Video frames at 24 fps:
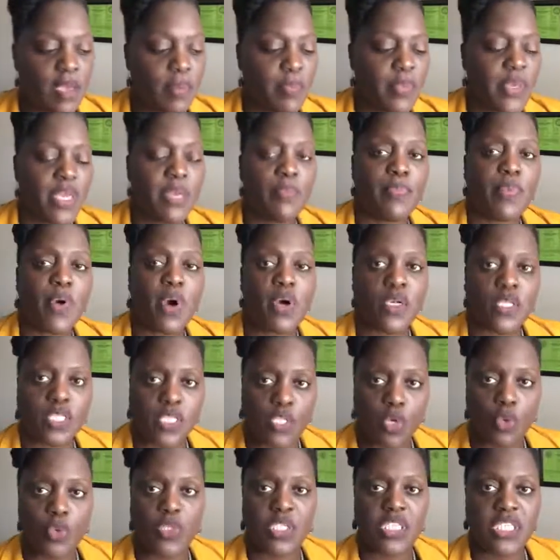people
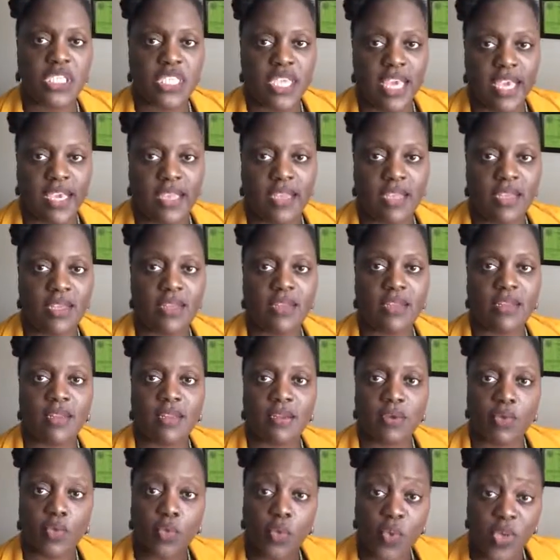associate it
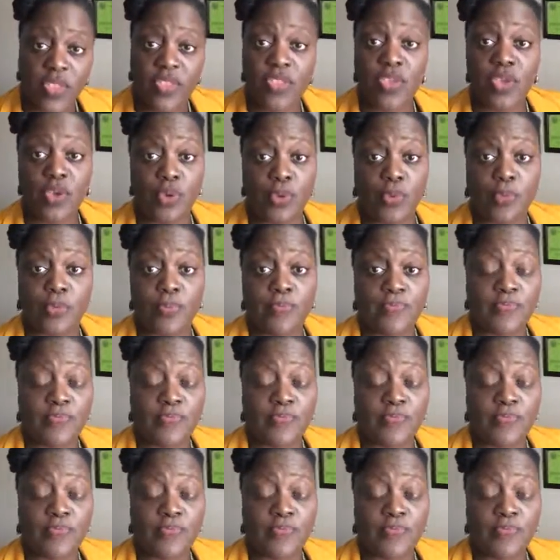with you.